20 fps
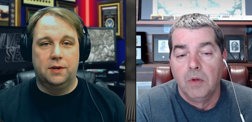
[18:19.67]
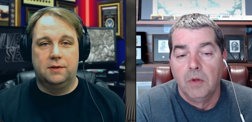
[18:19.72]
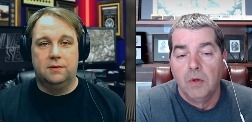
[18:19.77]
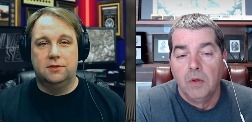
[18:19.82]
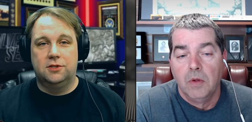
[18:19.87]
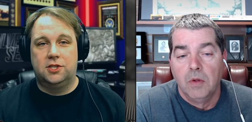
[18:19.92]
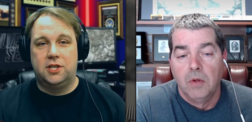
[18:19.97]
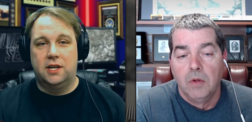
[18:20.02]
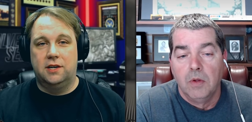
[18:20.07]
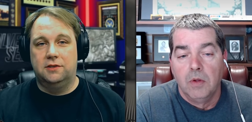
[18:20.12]
Speaker 1: Crew's
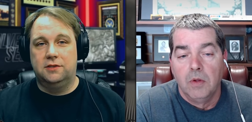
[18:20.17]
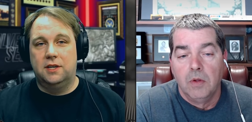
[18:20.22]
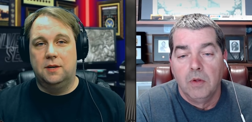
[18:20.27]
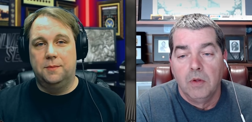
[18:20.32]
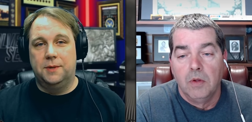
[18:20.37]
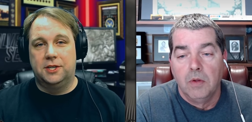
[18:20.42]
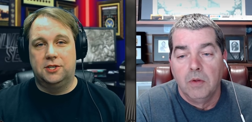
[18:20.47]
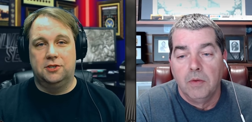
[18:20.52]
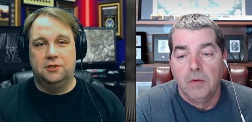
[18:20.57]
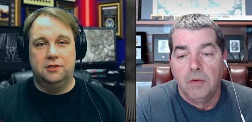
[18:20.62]
channel yet,
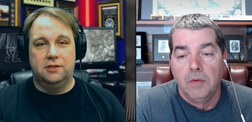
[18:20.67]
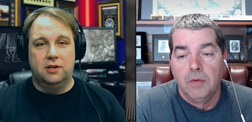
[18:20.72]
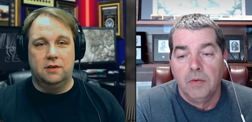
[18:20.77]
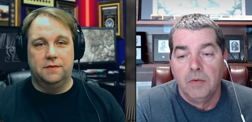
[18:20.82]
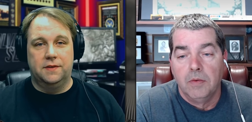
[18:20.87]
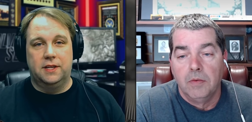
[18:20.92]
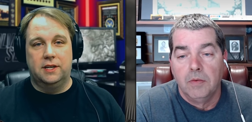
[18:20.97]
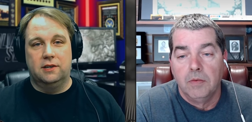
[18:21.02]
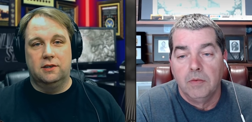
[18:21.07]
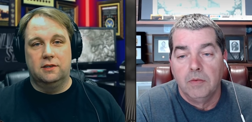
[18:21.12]
make sure you go over
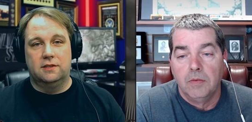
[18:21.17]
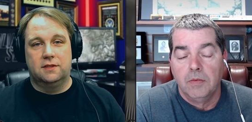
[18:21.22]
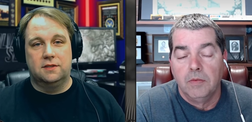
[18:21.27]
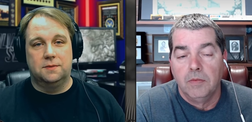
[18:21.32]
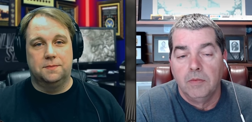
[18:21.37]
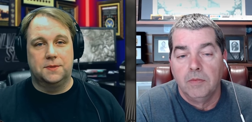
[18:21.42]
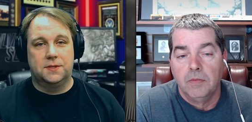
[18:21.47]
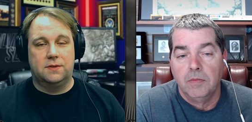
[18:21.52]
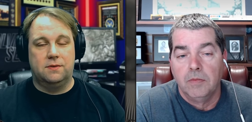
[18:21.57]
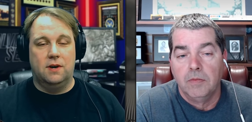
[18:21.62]
there and
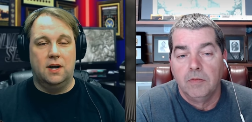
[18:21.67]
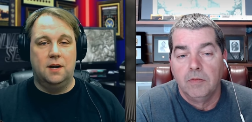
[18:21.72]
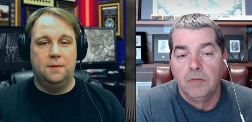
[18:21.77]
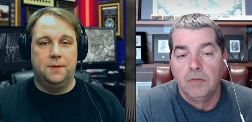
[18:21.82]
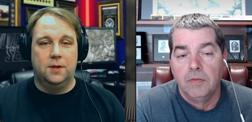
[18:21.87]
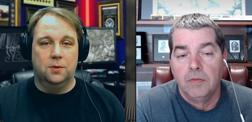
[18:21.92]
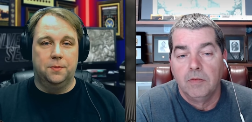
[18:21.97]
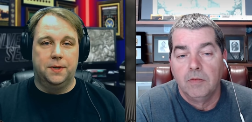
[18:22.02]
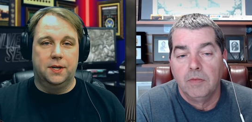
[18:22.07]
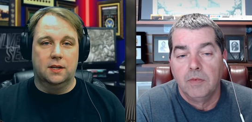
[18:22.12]
subscribe.
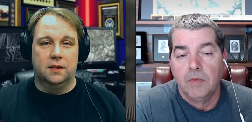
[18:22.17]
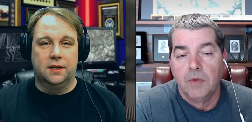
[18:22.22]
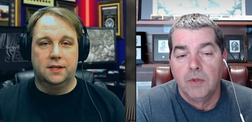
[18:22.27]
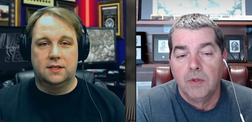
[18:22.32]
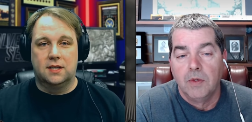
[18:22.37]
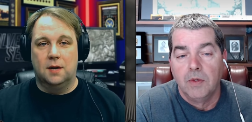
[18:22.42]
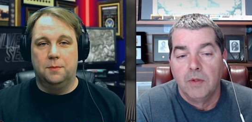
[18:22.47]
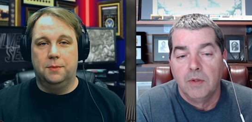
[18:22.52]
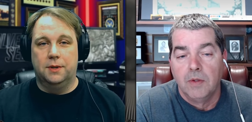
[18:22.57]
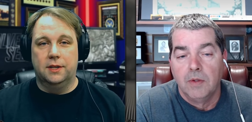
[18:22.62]
There'll be a link
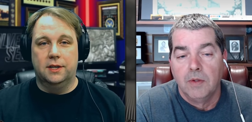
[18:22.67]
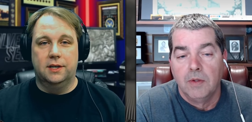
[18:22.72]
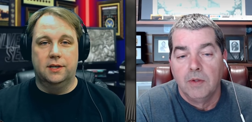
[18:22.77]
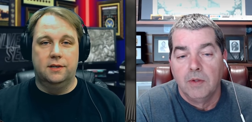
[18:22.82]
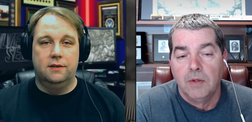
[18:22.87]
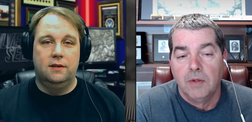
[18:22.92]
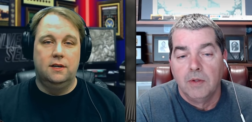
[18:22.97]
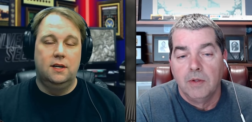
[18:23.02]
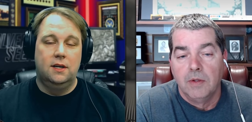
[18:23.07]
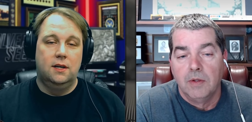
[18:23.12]
down below.
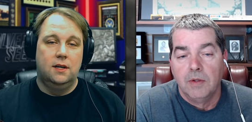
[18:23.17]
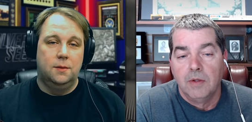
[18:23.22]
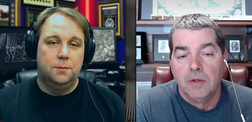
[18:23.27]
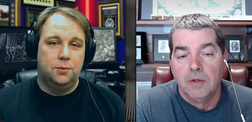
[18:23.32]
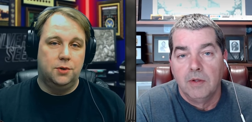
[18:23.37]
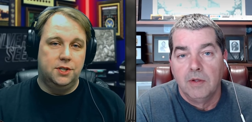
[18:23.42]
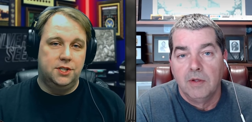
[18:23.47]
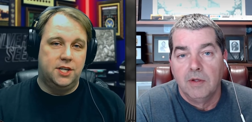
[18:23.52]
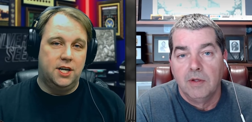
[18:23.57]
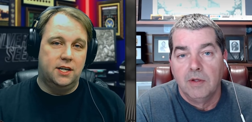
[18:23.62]

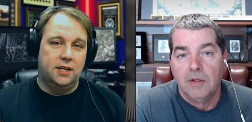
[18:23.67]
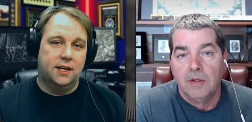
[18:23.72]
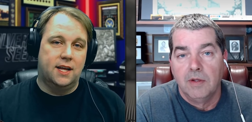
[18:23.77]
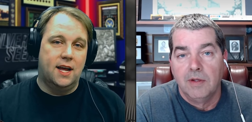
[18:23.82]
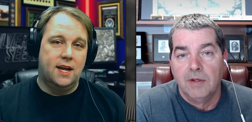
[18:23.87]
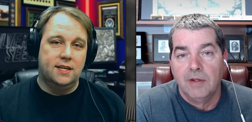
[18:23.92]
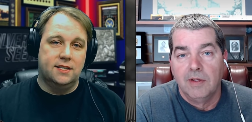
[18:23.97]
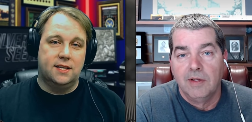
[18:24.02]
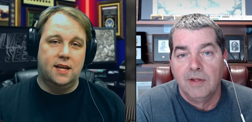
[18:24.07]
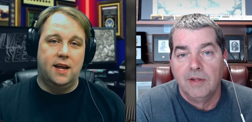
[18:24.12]
Appreciate it,
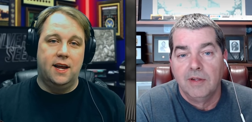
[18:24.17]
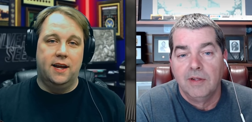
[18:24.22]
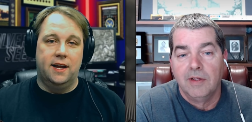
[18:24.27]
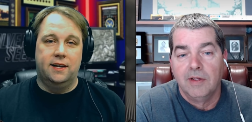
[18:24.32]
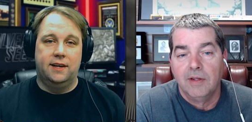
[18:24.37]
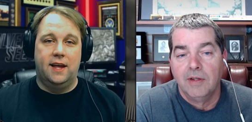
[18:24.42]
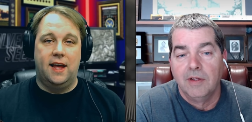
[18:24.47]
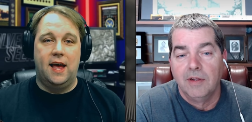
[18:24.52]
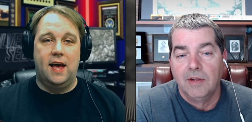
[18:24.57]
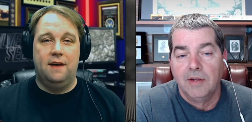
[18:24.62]
guys, and
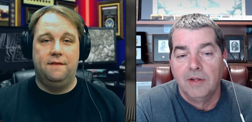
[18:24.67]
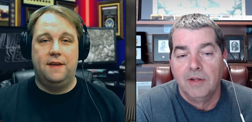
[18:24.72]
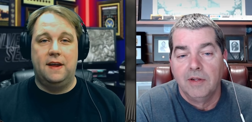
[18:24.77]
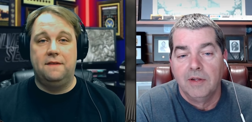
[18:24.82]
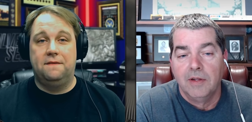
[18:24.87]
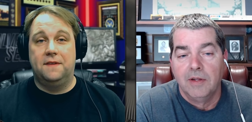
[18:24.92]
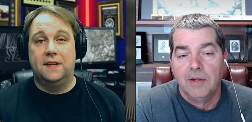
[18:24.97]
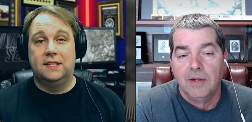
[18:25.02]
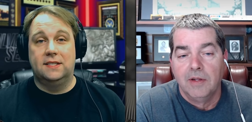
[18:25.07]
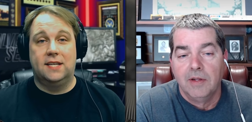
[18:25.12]
have a
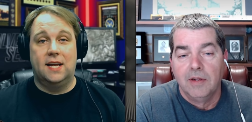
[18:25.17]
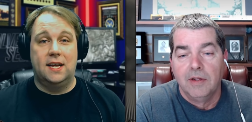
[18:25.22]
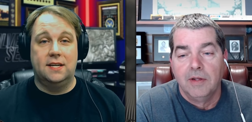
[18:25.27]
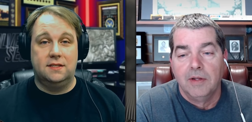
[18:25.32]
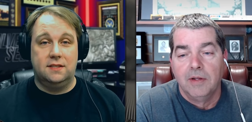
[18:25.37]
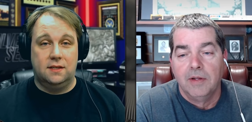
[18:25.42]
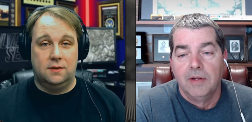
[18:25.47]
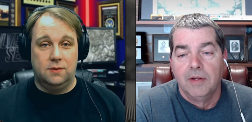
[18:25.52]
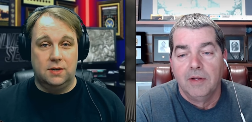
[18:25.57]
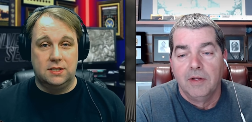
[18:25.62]

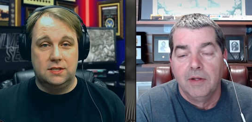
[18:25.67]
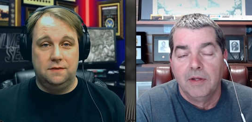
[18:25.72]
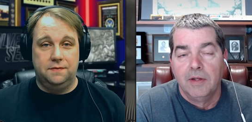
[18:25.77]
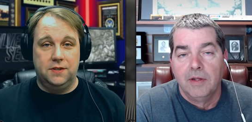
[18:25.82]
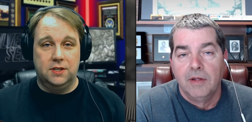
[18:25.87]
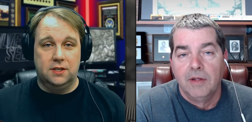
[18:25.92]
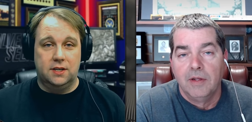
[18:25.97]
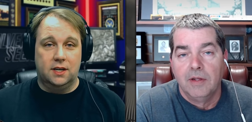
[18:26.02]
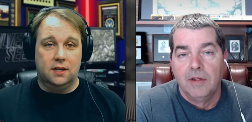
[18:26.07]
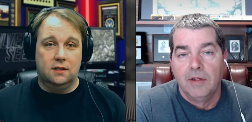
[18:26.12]
fantastic rest of your
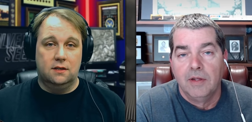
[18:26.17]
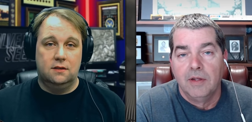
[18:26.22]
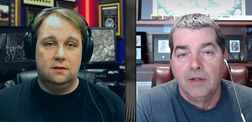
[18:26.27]
day.